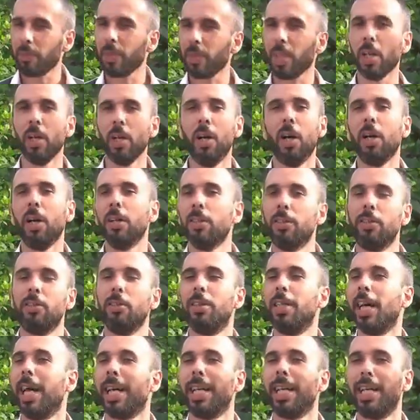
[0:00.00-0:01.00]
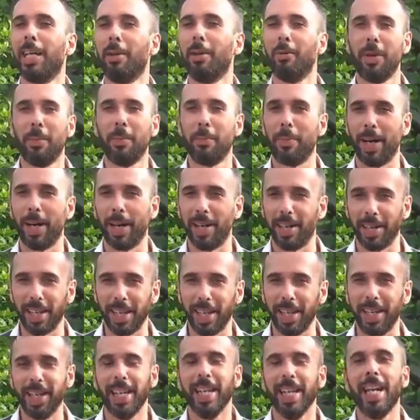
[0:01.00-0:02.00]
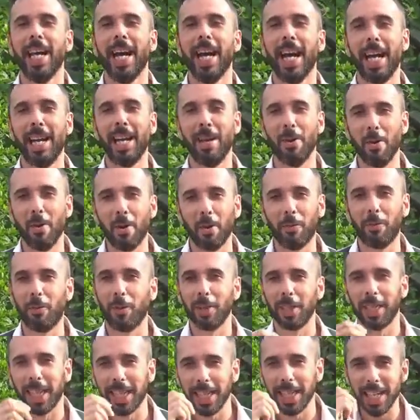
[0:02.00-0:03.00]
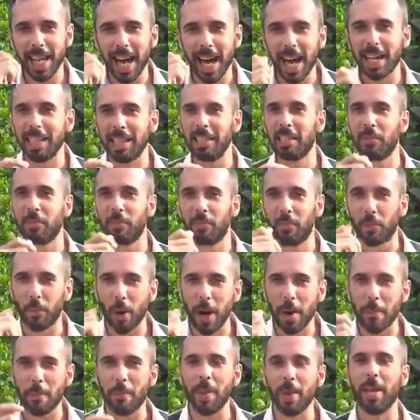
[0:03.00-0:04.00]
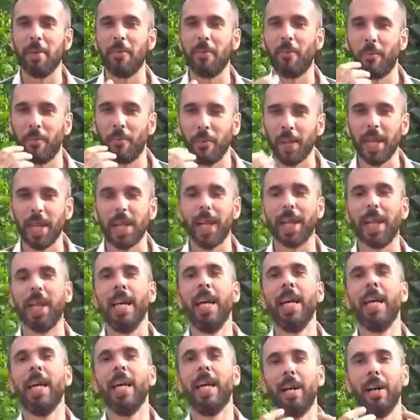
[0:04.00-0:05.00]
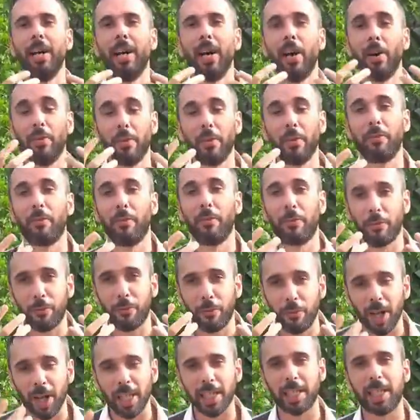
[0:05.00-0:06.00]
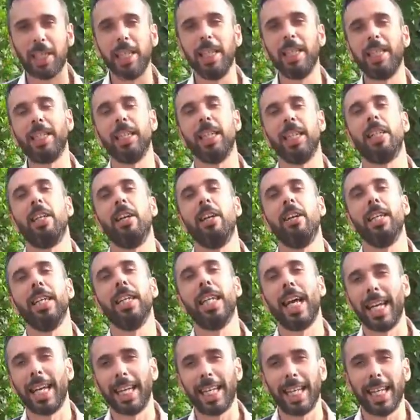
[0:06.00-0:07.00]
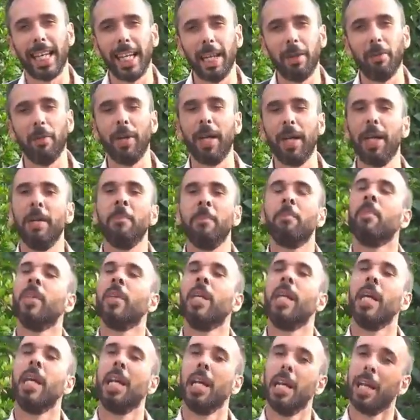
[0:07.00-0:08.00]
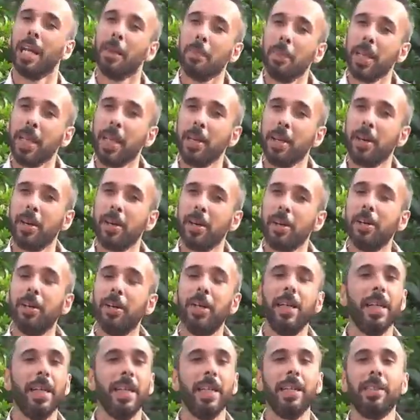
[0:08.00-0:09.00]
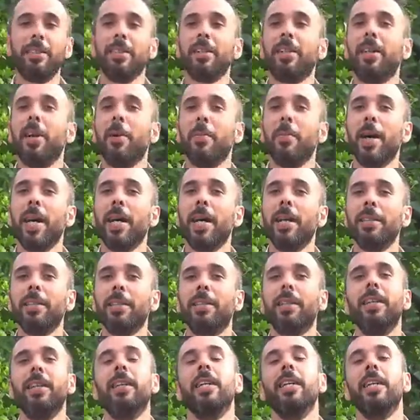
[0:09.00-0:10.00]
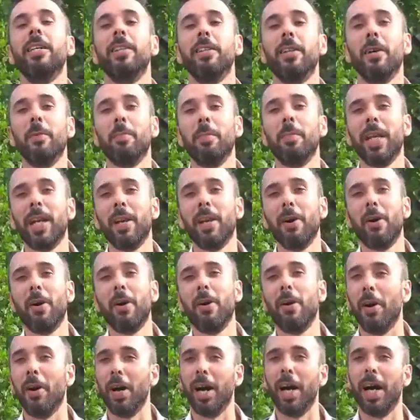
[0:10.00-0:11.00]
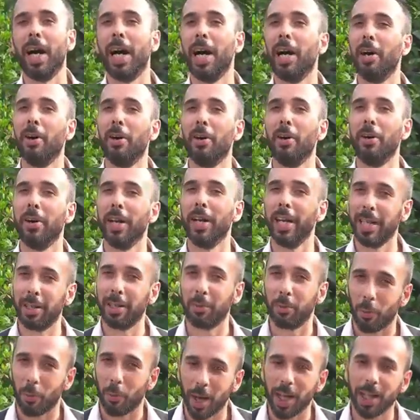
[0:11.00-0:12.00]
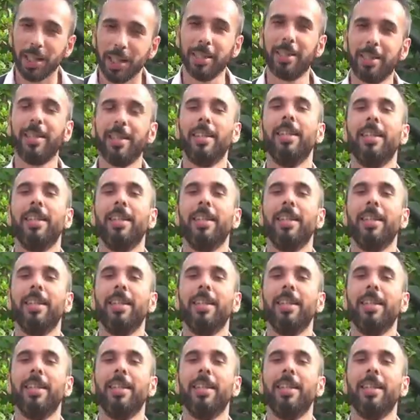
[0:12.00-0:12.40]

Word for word: host a daiquiri party and look for that nice frappe feel uh, of a freshly shaken daiquiri. Let me know in the comment down below how it went